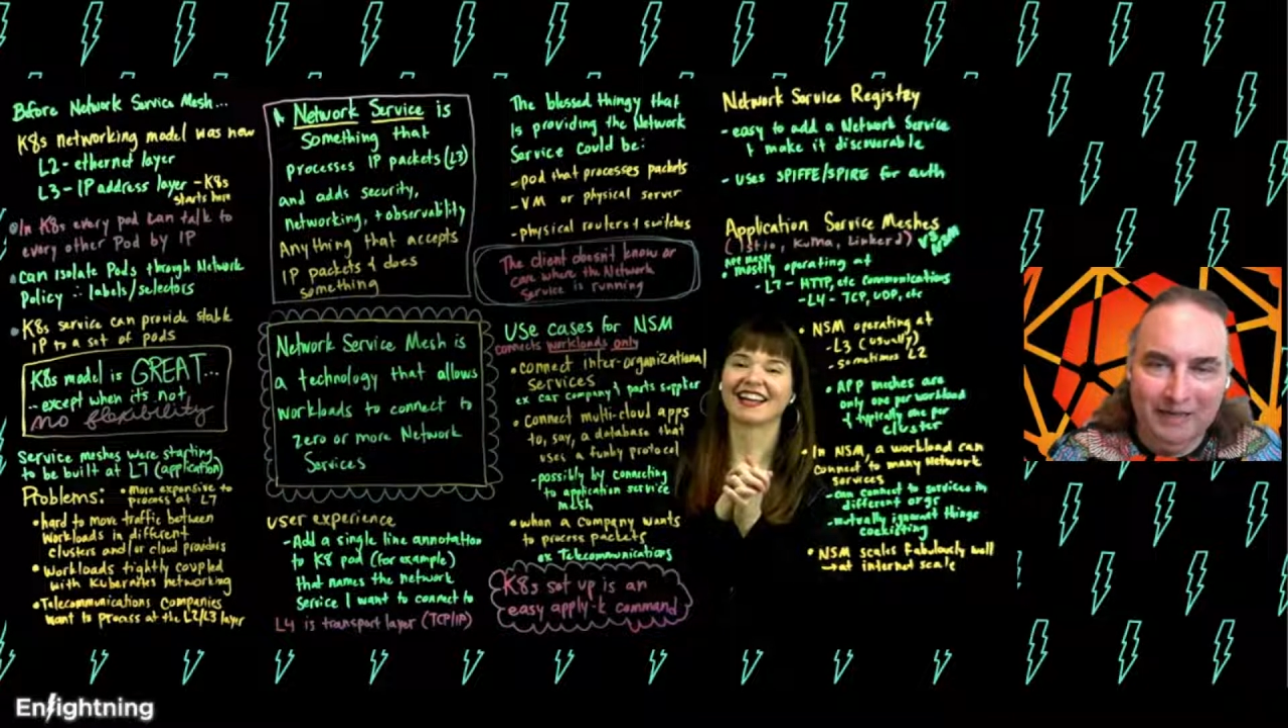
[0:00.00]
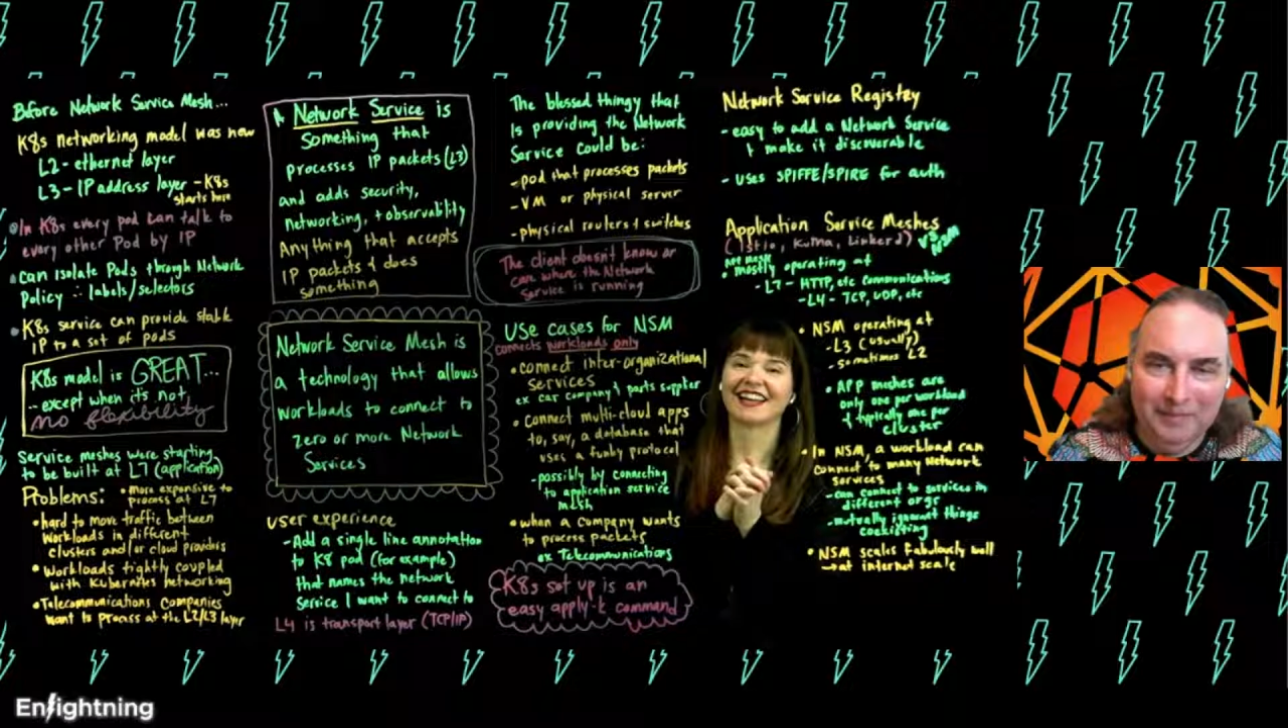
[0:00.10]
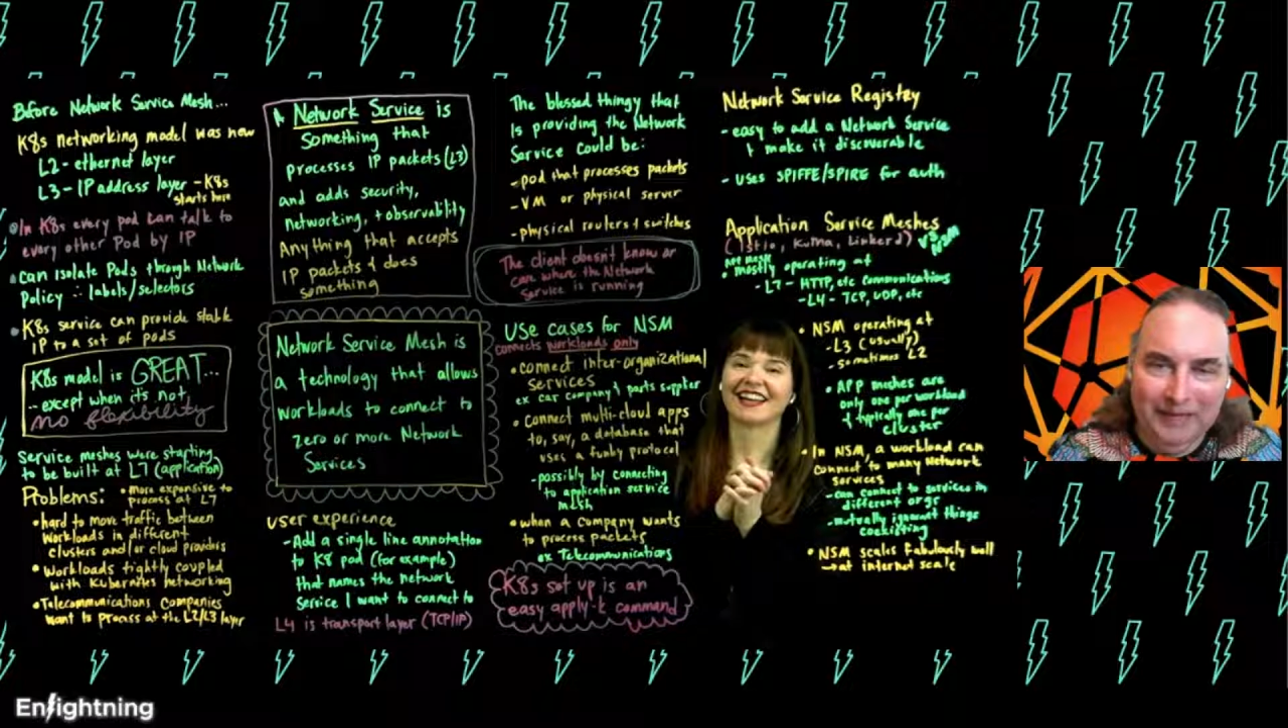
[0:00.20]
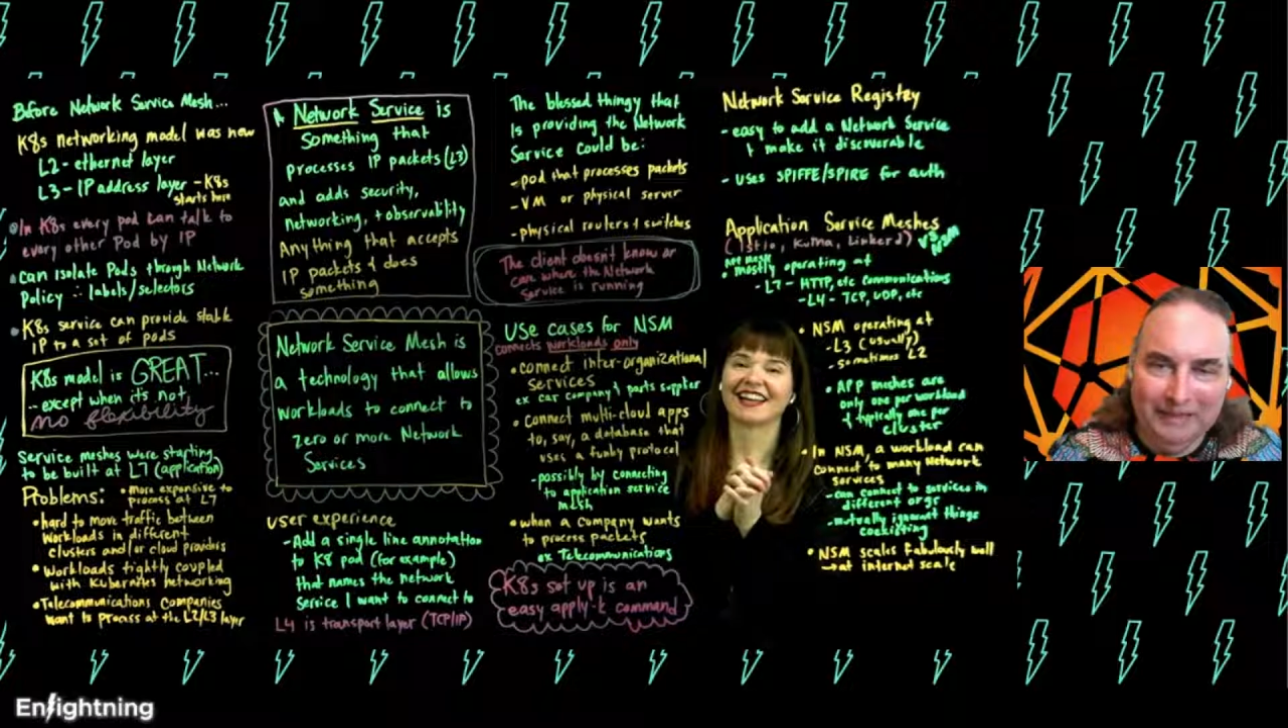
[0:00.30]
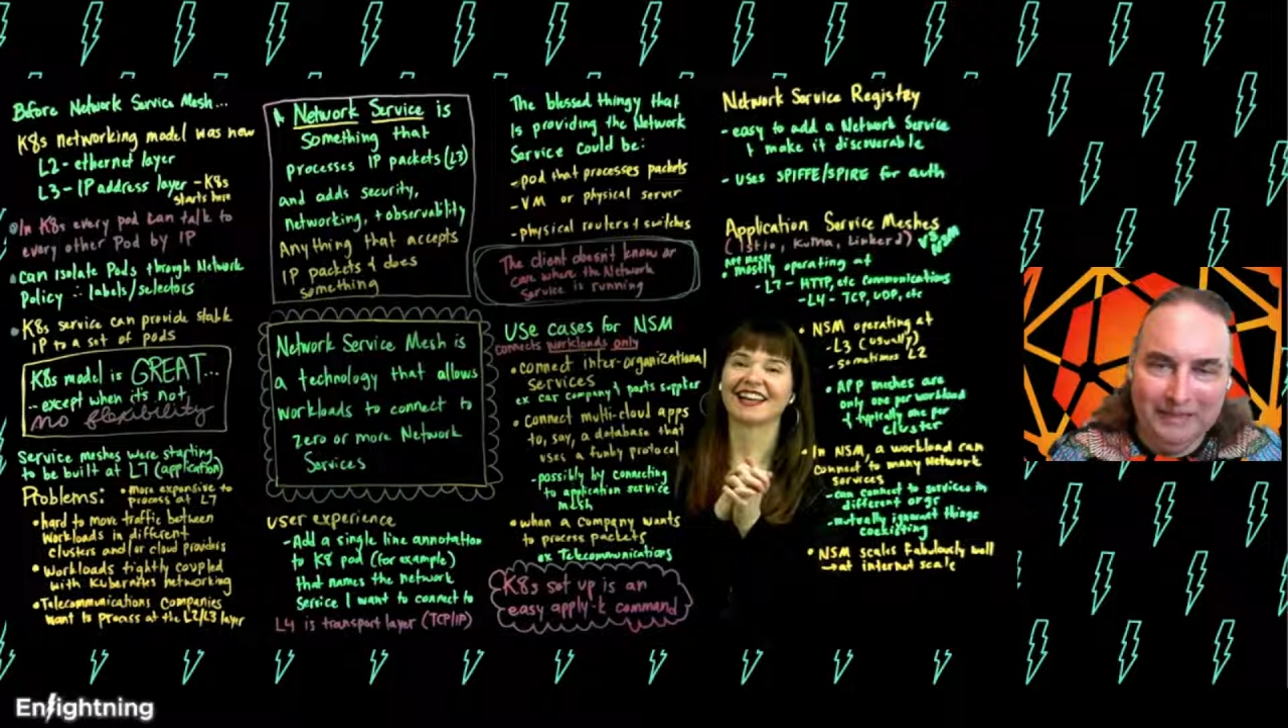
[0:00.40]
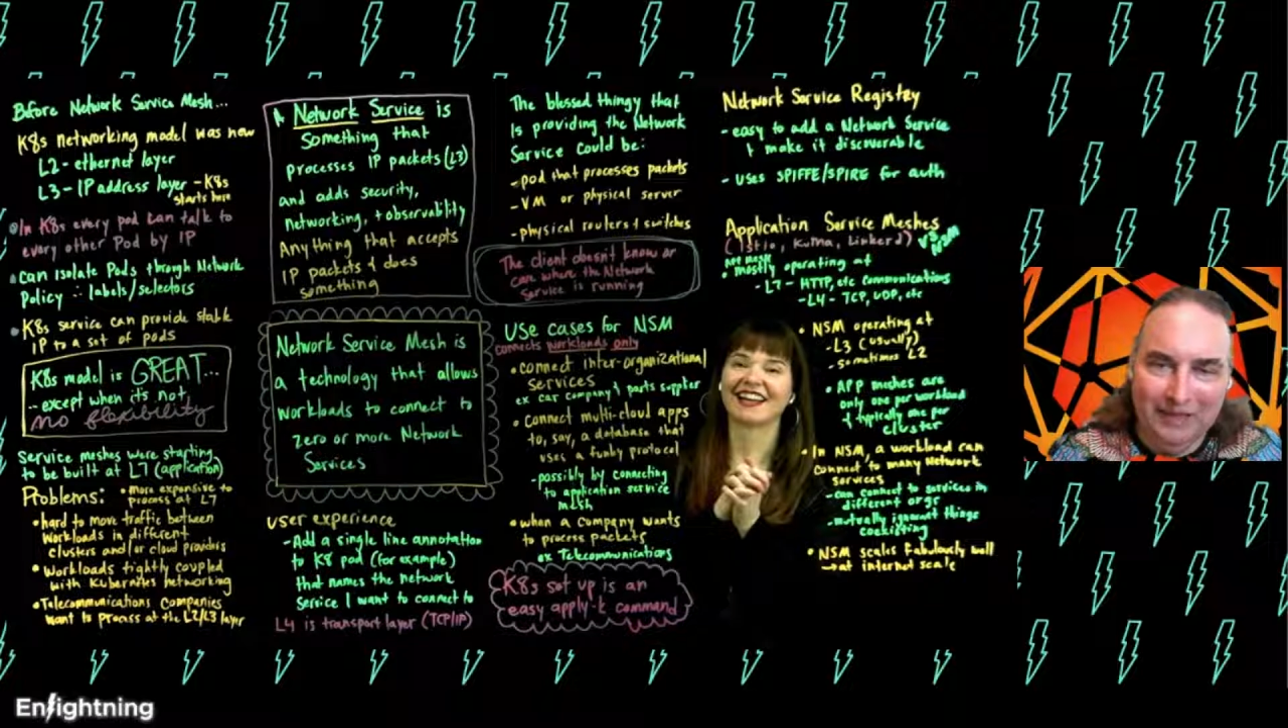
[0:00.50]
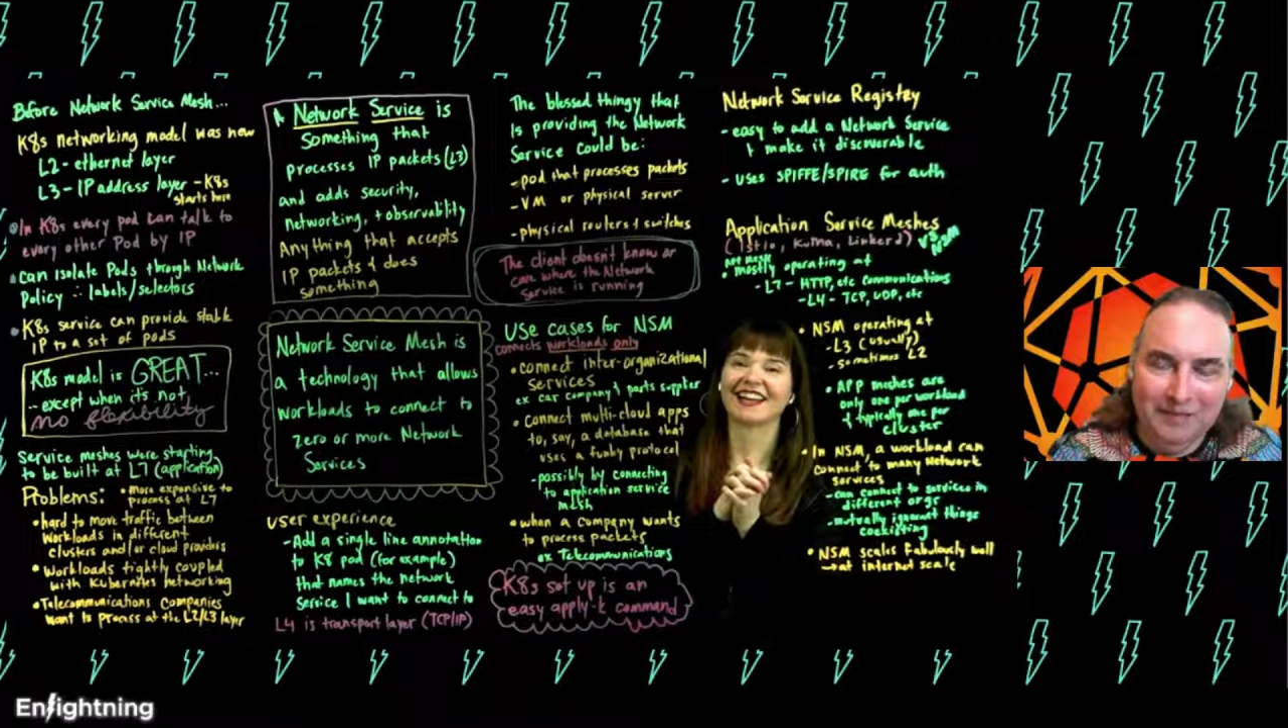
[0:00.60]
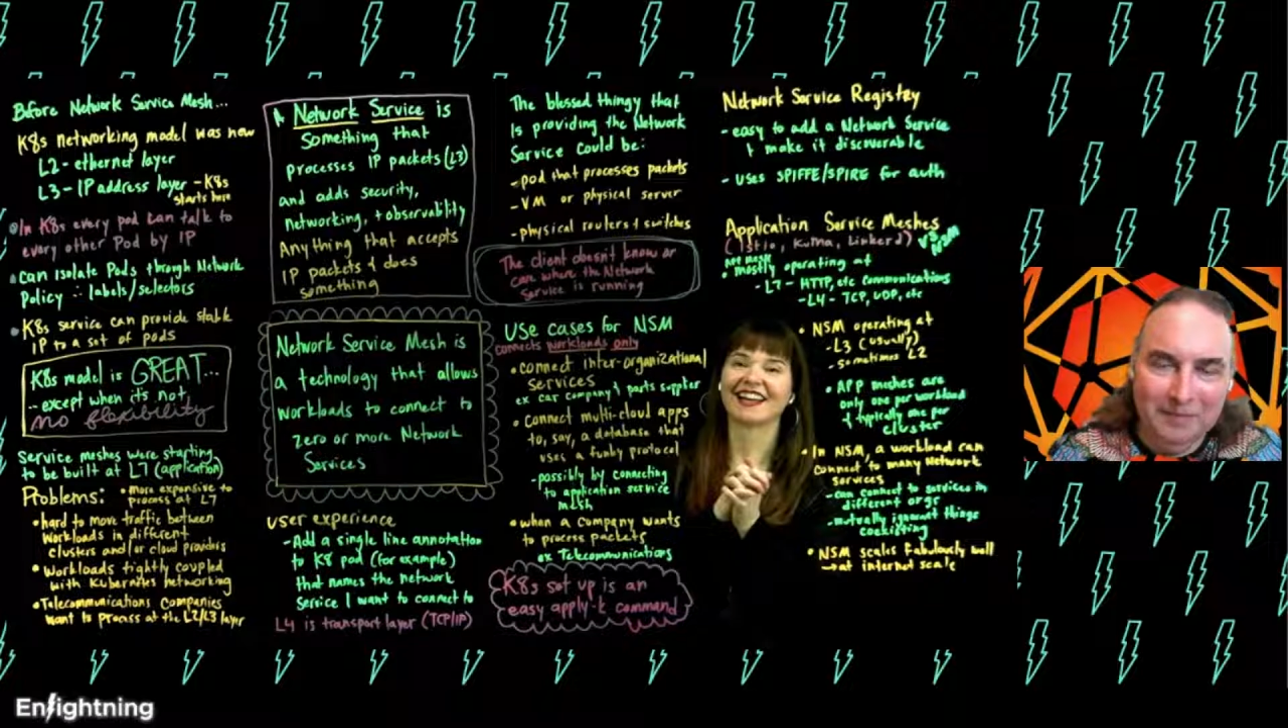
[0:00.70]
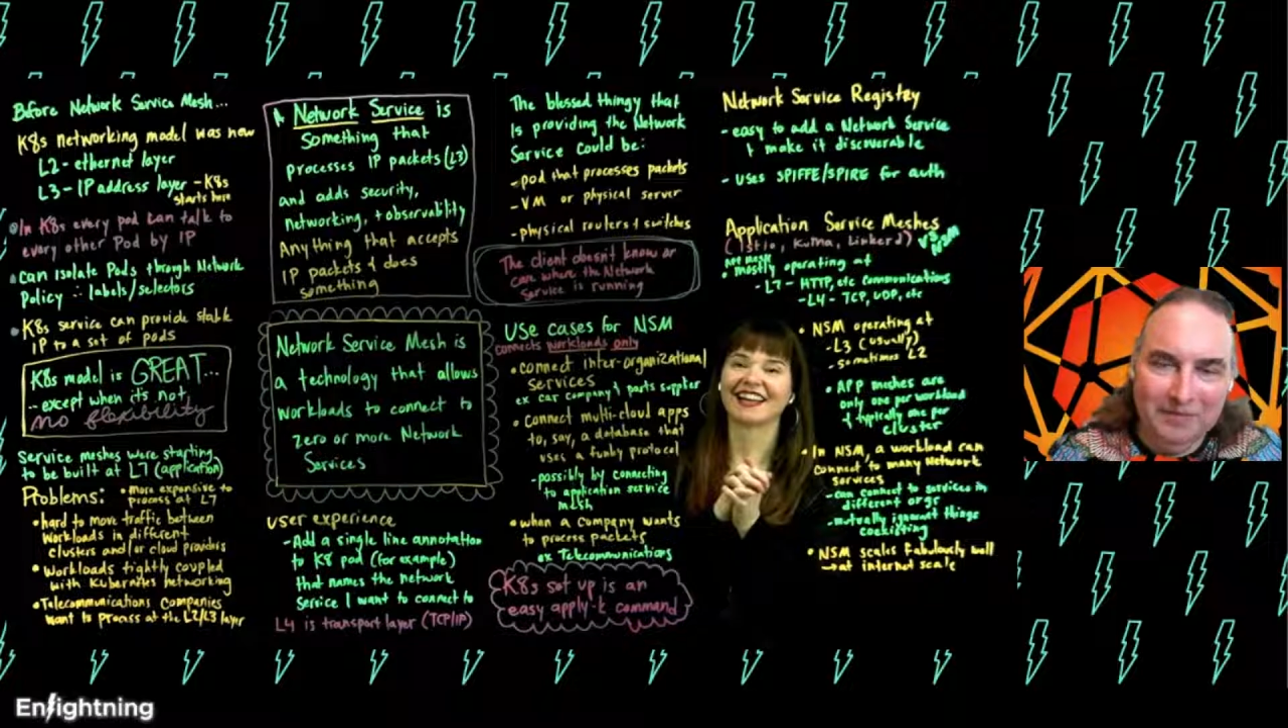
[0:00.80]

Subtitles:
A packet's life can be